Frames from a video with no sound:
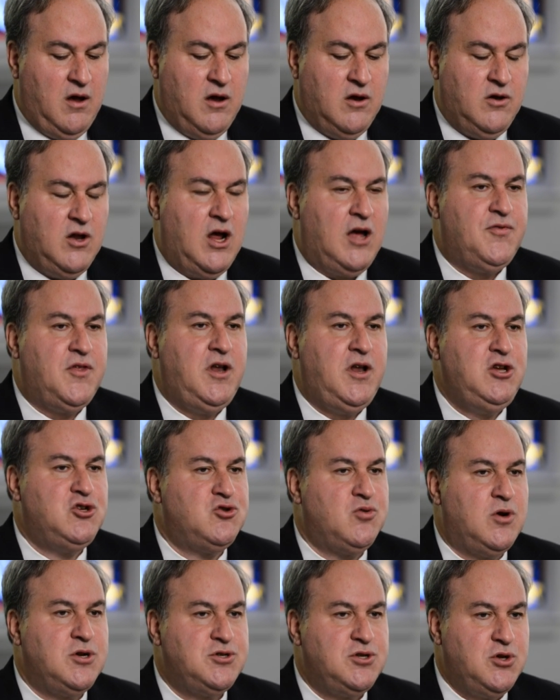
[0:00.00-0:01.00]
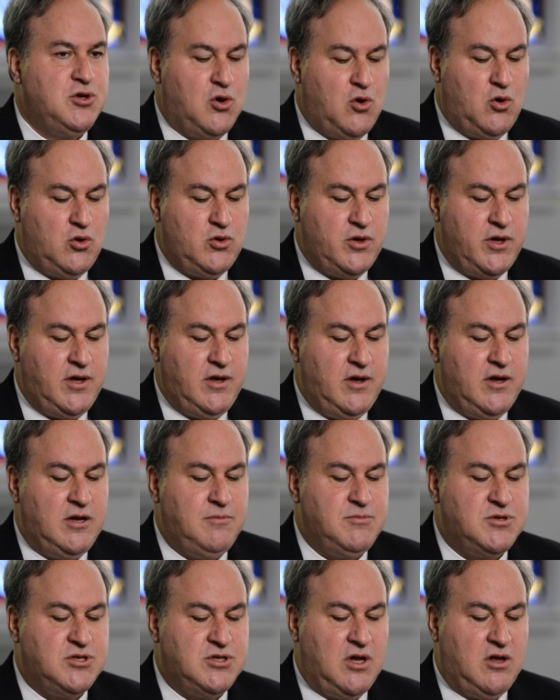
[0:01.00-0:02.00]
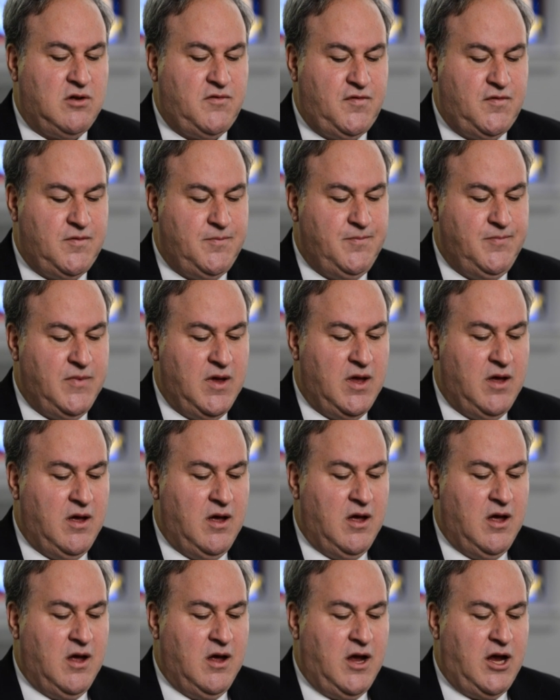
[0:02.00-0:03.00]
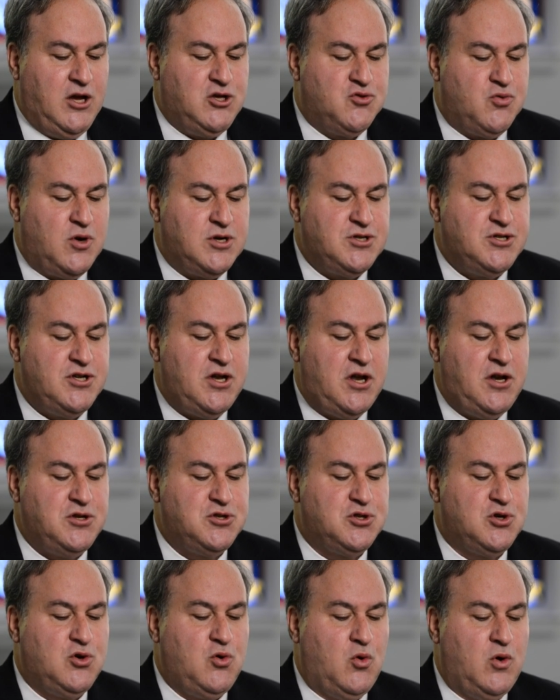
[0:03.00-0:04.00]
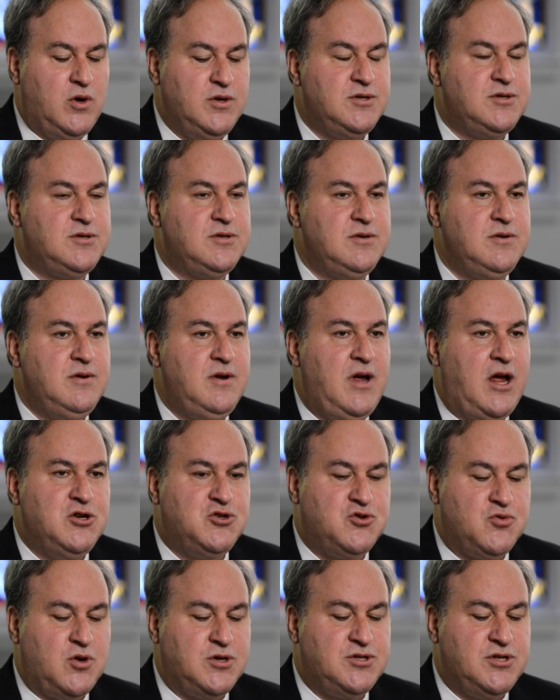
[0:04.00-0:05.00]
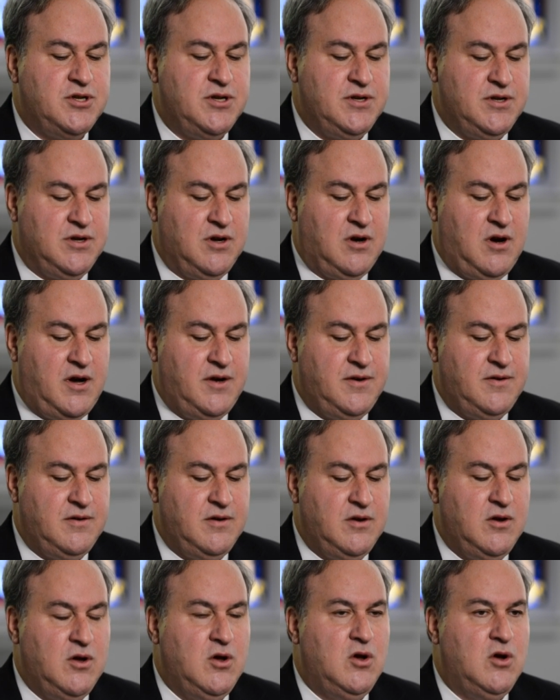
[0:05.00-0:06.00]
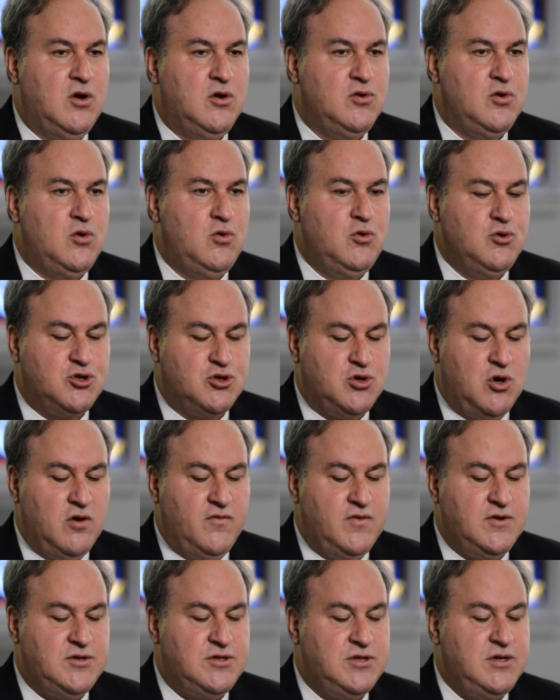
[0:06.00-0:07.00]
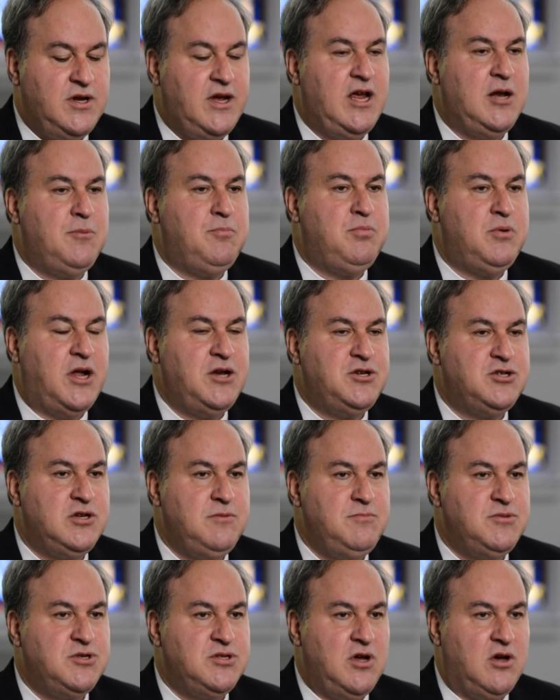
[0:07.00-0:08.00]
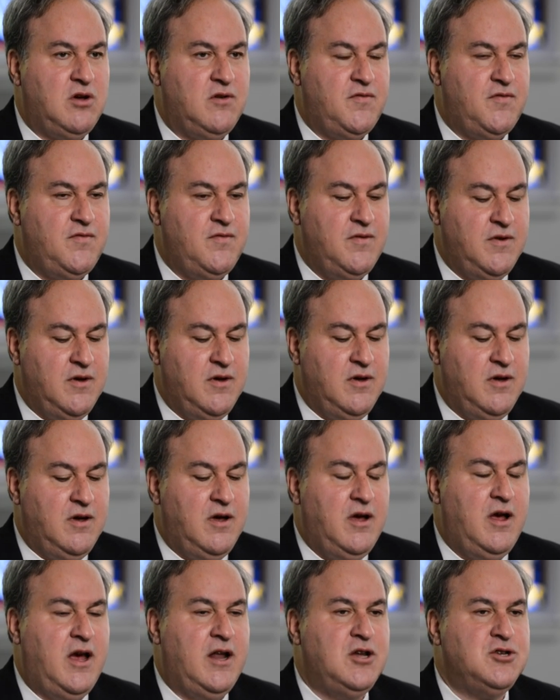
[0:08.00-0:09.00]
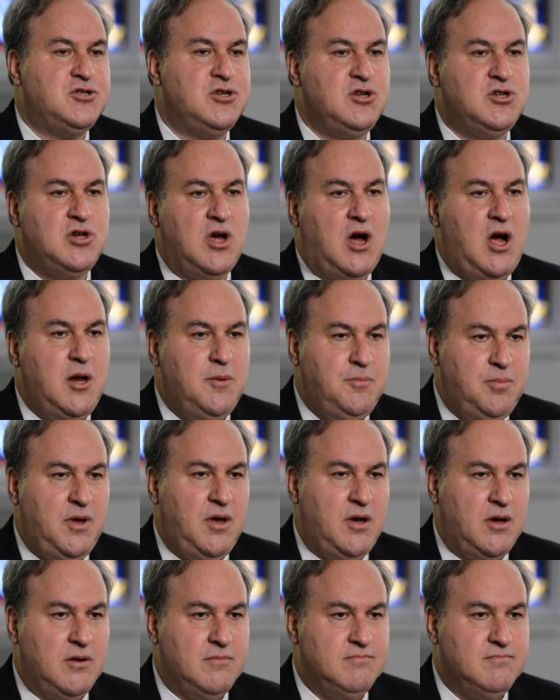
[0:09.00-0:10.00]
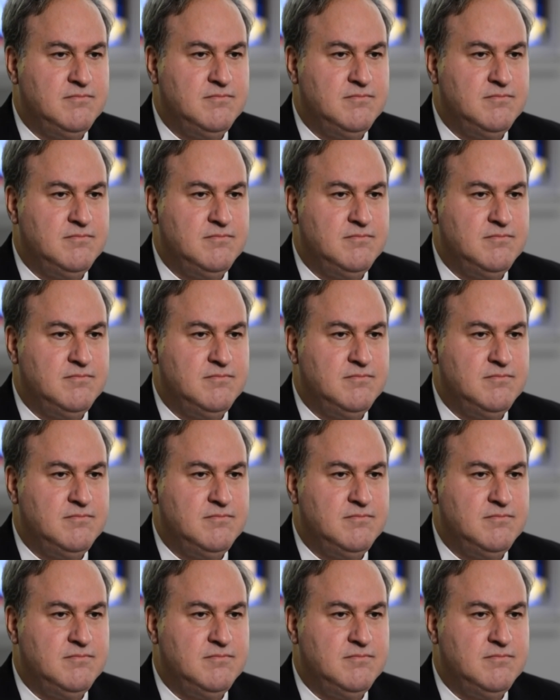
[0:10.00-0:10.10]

Not that he trusted wholly in himself, he trusted in his cause and trusted in God, to whose service he had pledged himself and his entire being.